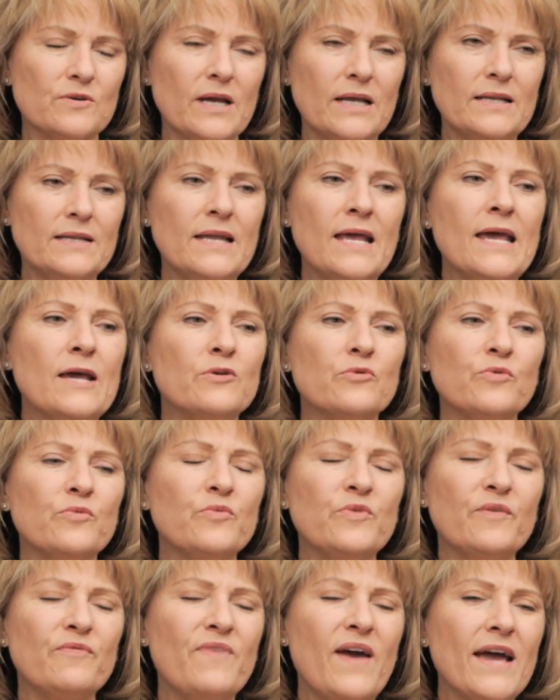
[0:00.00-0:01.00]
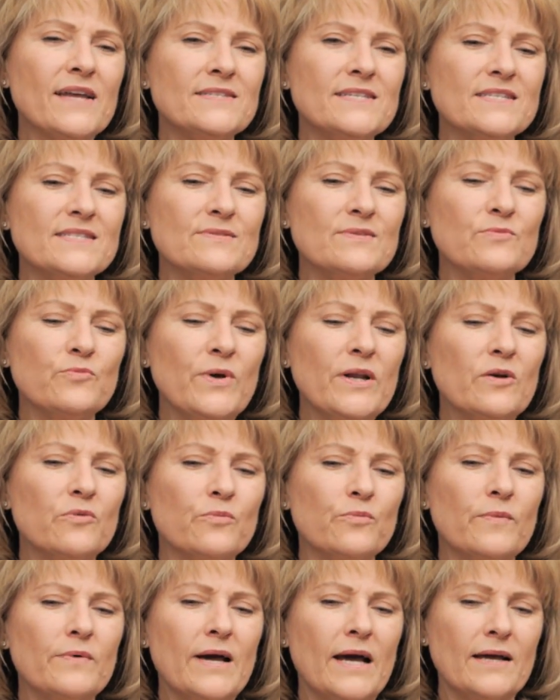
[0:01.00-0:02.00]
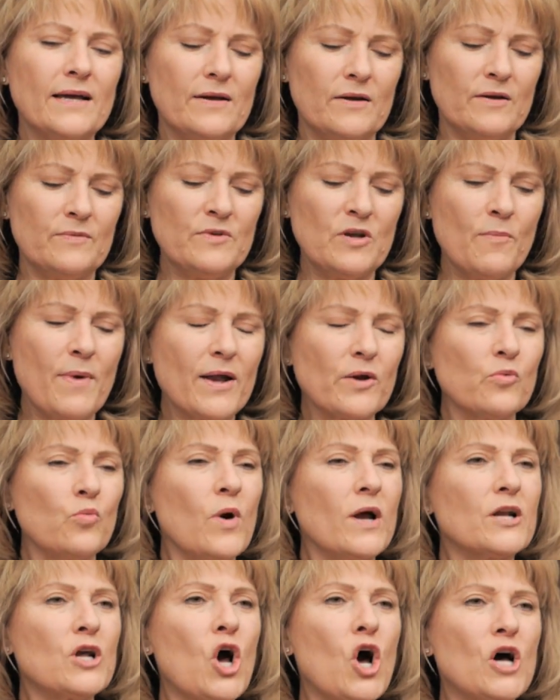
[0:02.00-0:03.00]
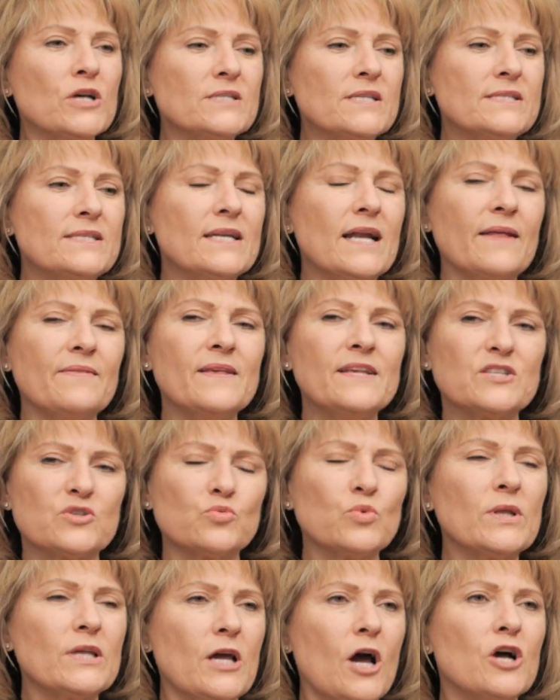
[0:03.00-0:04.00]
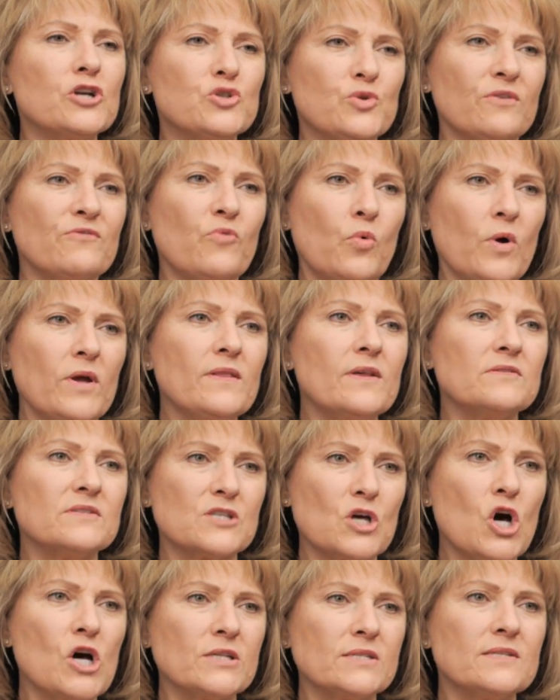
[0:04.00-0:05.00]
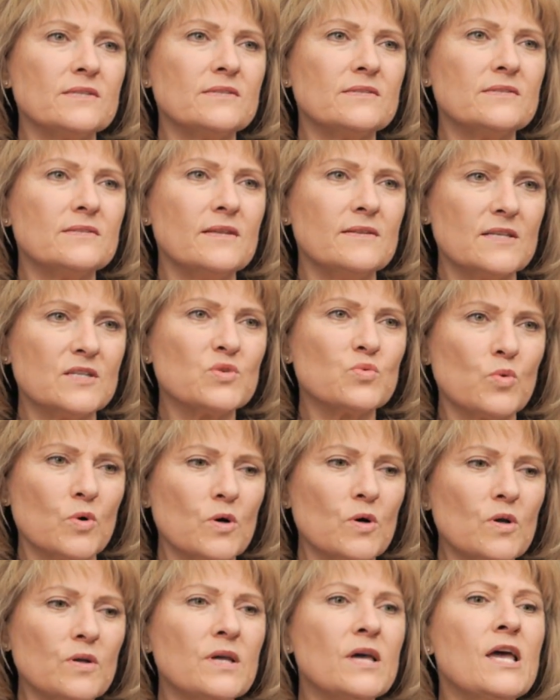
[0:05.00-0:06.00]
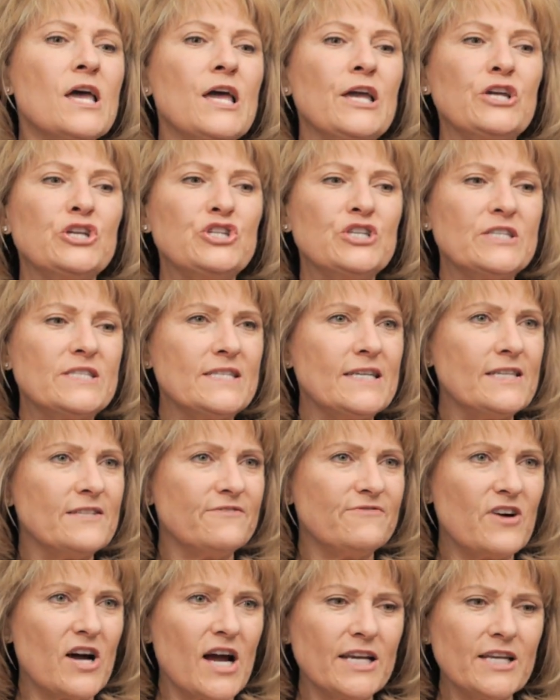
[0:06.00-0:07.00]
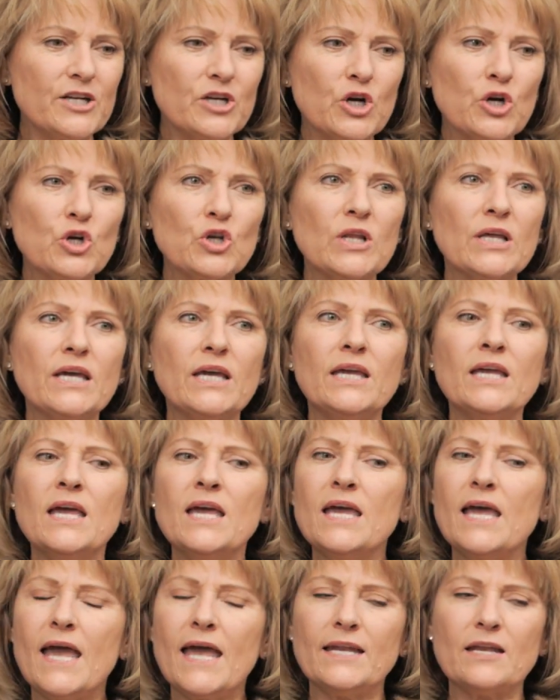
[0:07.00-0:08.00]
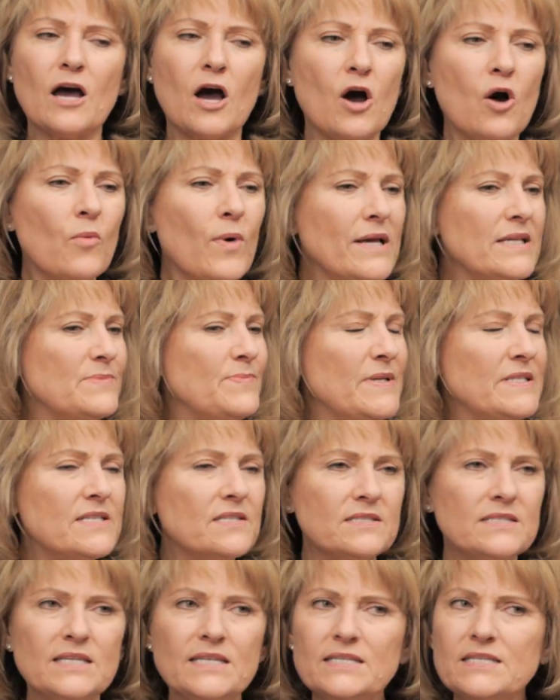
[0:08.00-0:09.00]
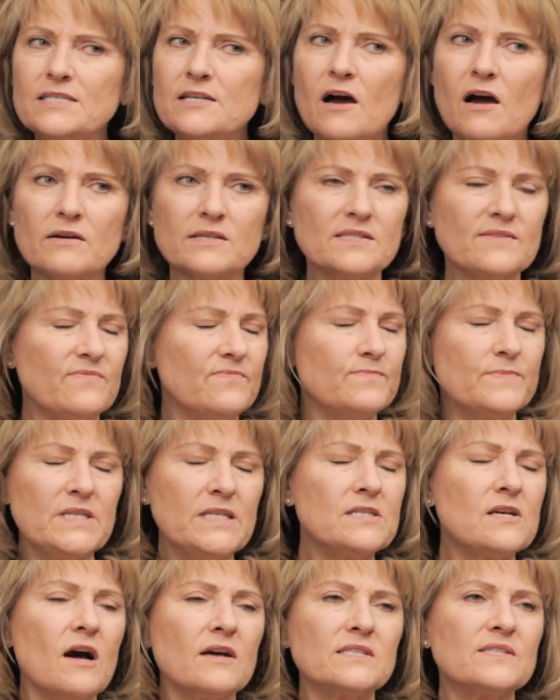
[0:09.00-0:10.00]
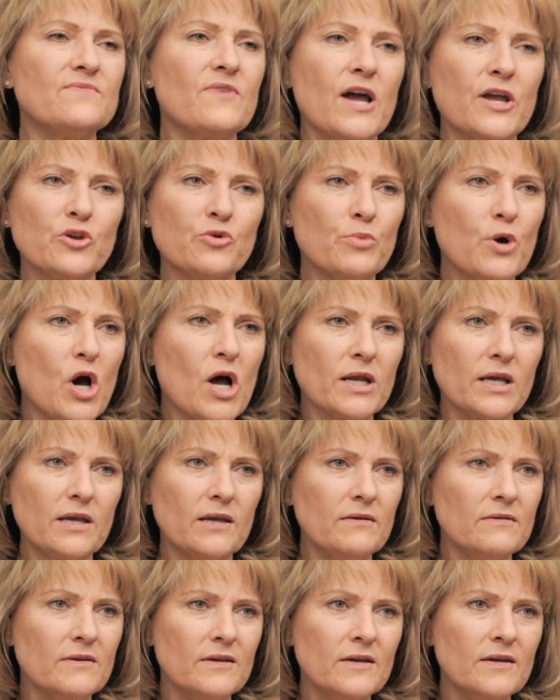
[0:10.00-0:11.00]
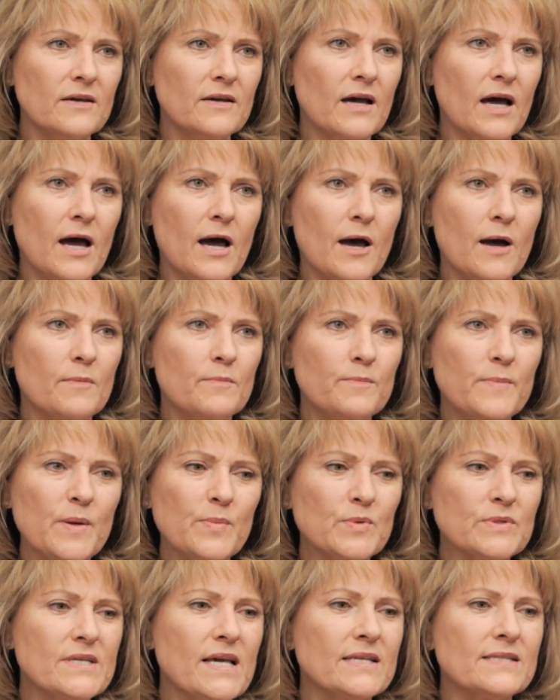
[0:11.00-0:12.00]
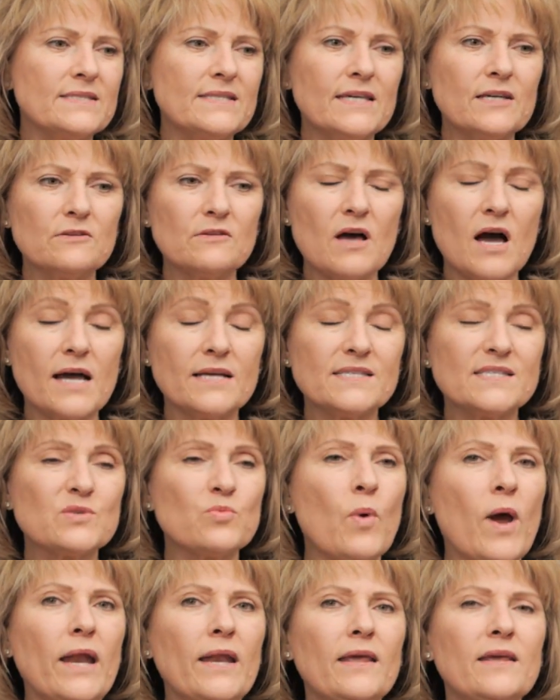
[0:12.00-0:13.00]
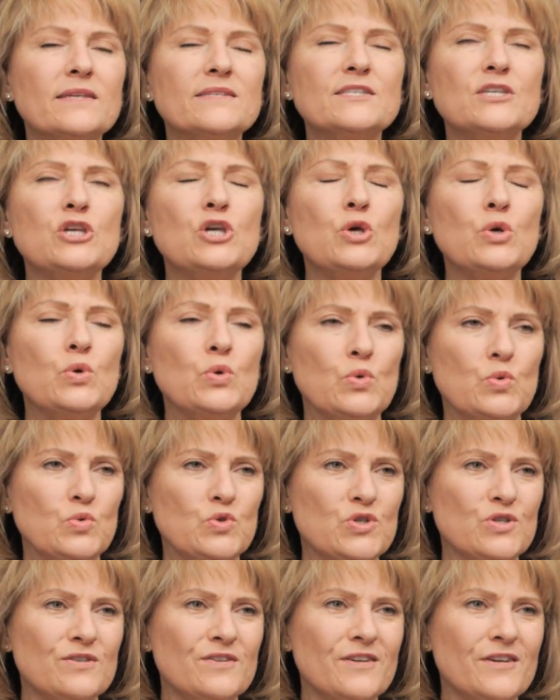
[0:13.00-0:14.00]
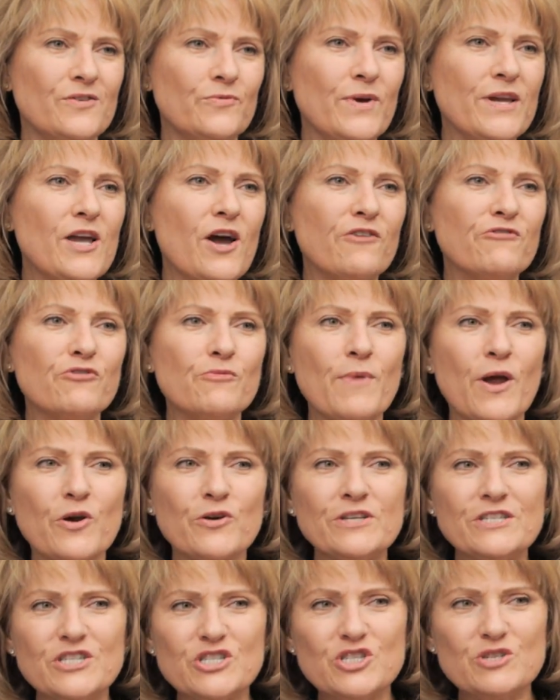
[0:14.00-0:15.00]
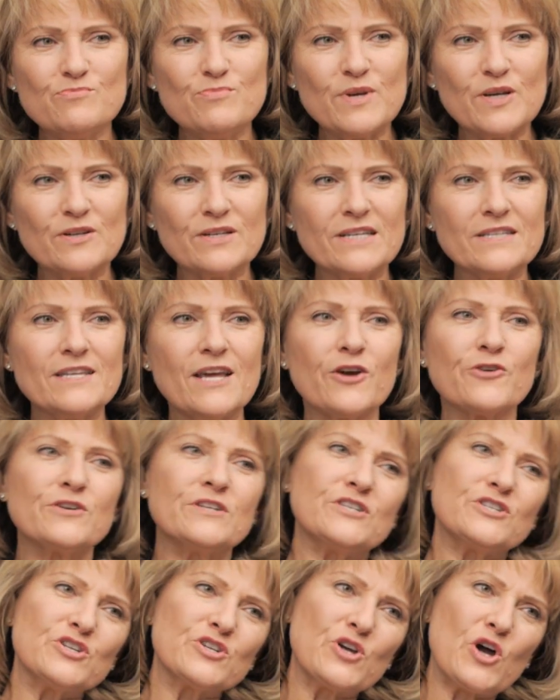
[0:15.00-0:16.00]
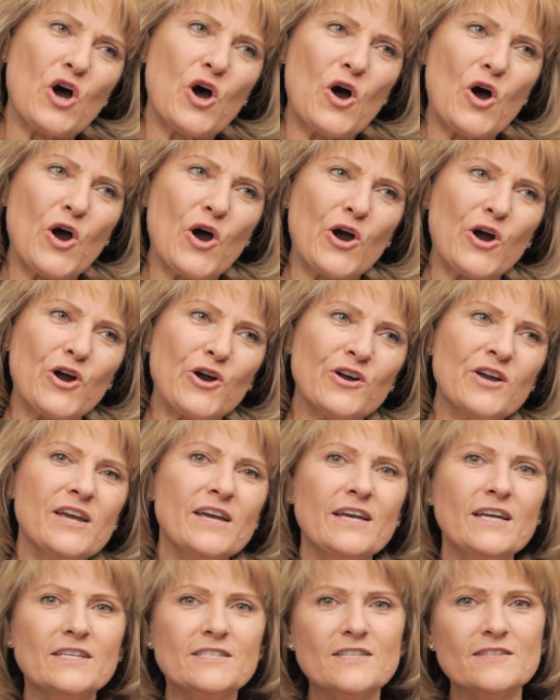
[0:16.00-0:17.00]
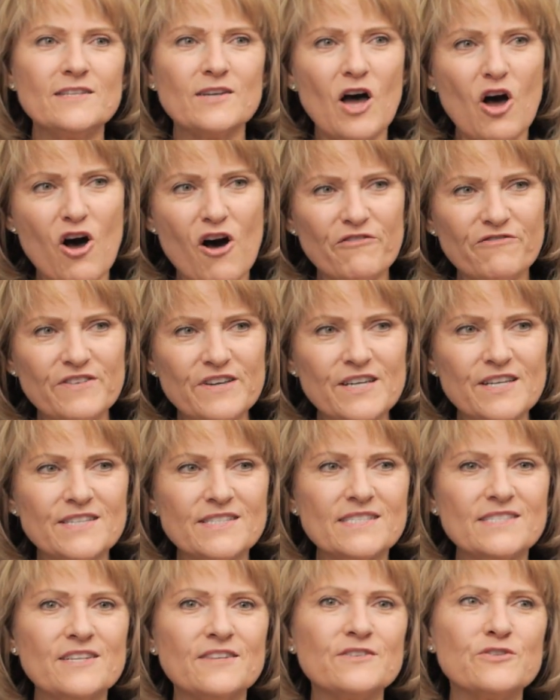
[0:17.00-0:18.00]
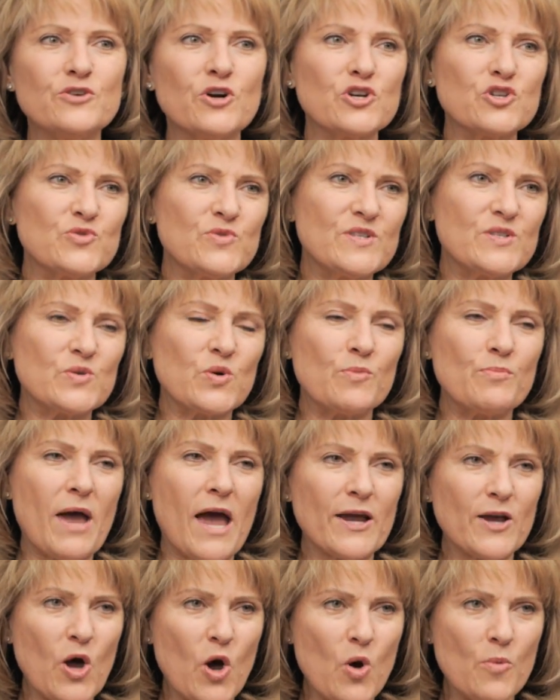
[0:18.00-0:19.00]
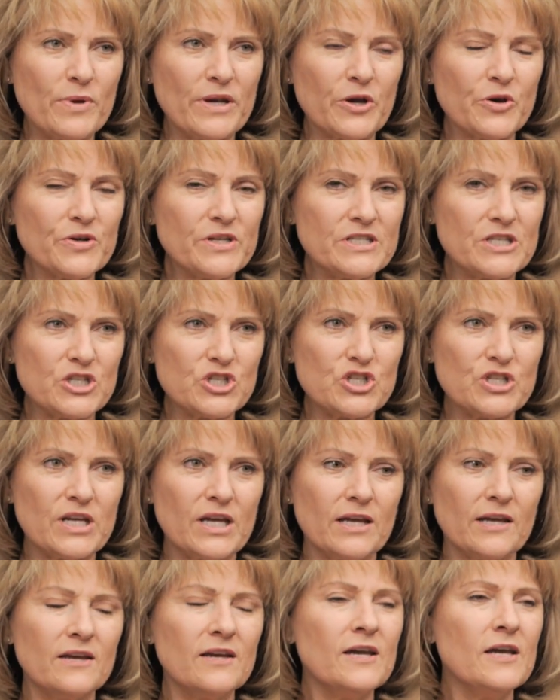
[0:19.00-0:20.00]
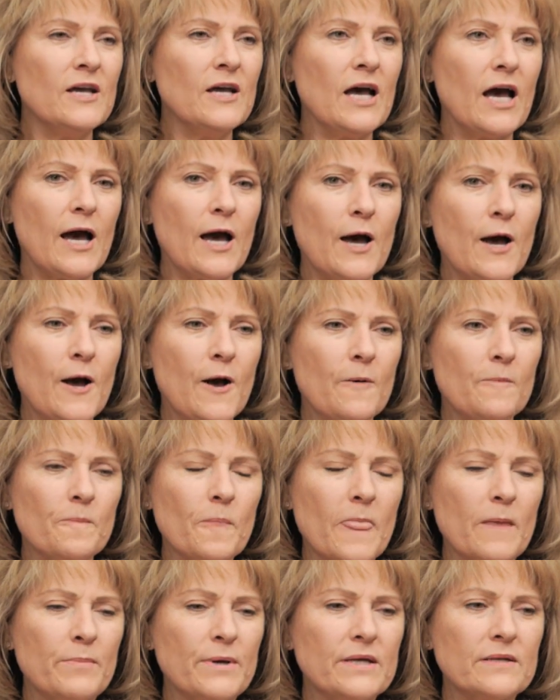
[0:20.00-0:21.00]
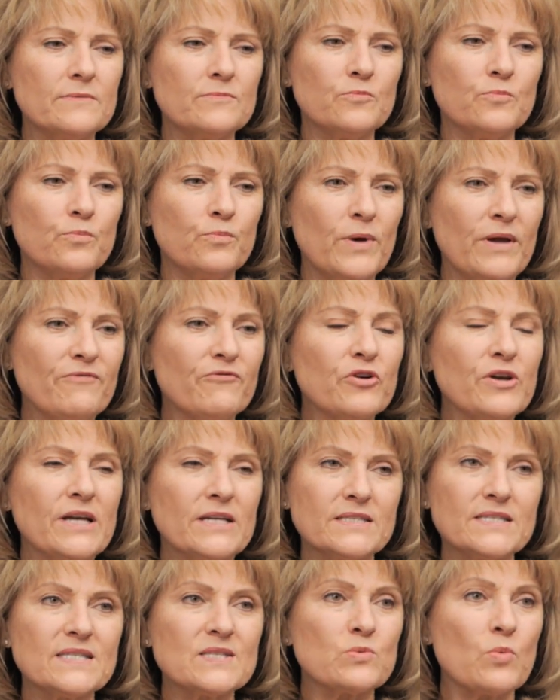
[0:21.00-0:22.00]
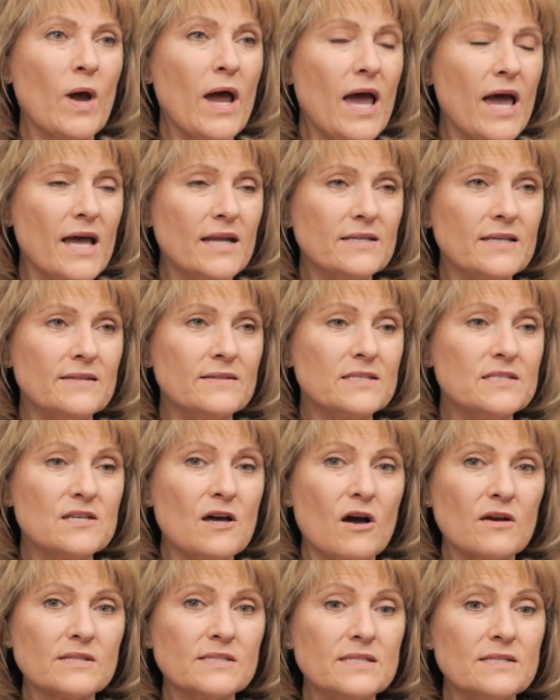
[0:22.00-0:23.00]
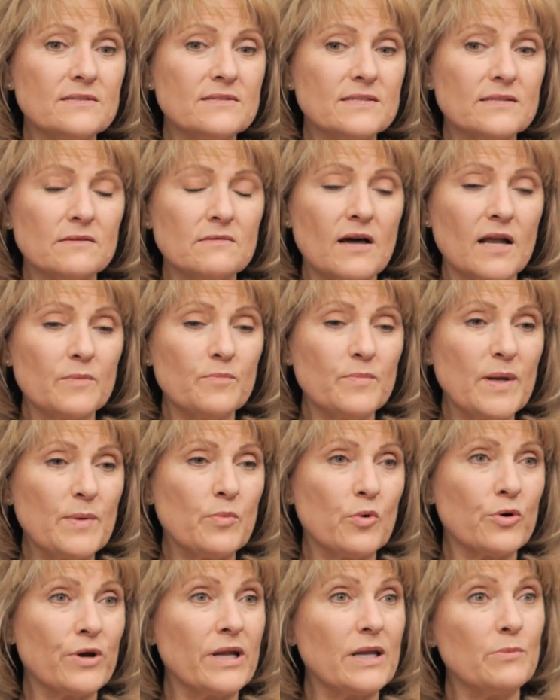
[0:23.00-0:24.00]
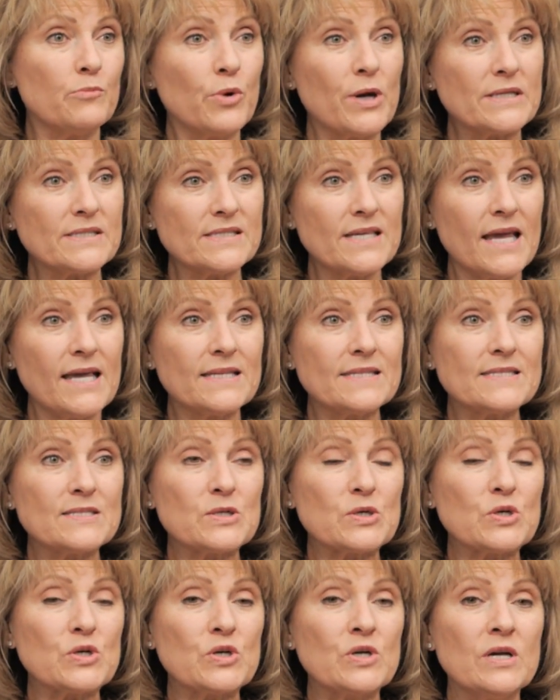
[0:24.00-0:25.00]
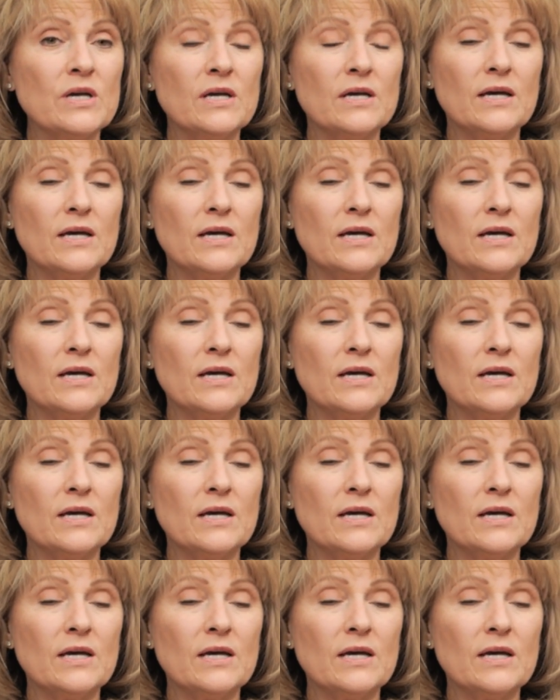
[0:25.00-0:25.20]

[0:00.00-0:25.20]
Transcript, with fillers: And the fact is, we don't no matter what causes it, I think it's really hard to avoid those causes in this world. You just need to find it early and always be de detoxifying your body. Mm-hmm. Um, people take zeolite. Sweating is huge. We go from air conditioned building to air conditioned car, into the office, to the grocery store, back home, and air conditioning. Um, but we forget to sweat. And the toxins, a lot of people are getting breast cancer.